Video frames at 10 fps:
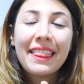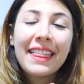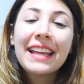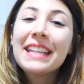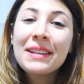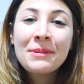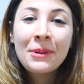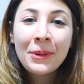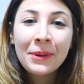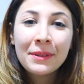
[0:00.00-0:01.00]
Thank you
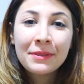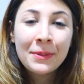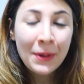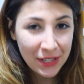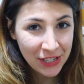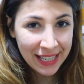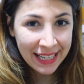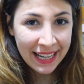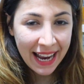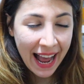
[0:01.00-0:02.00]
all for
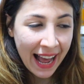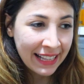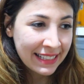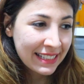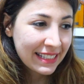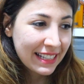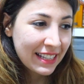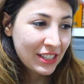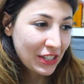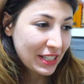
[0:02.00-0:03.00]
watching
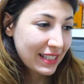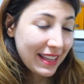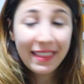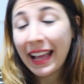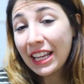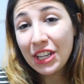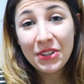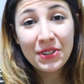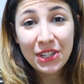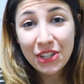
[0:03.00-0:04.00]
and just thank
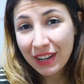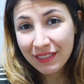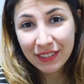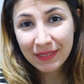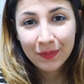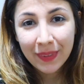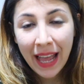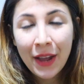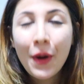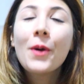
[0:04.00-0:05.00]
you in general.
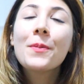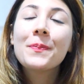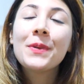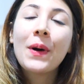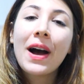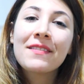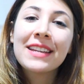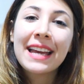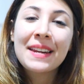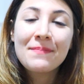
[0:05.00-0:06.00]
I hope you're
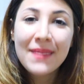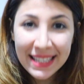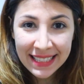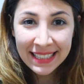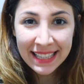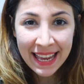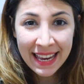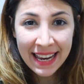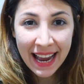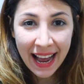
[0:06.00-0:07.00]
having an amazing
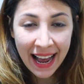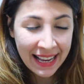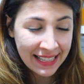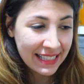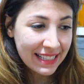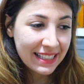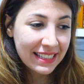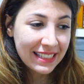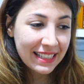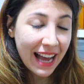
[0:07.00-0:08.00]
day and
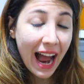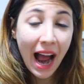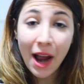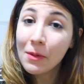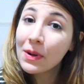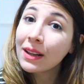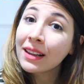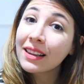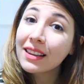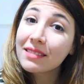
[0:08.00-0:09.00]
I
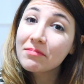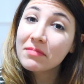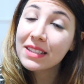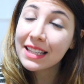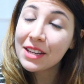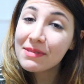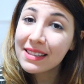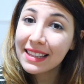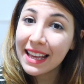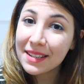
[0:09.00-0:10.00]
will see you in
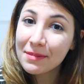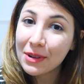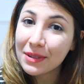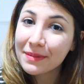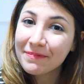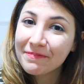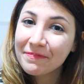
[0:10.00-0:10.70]
the next one.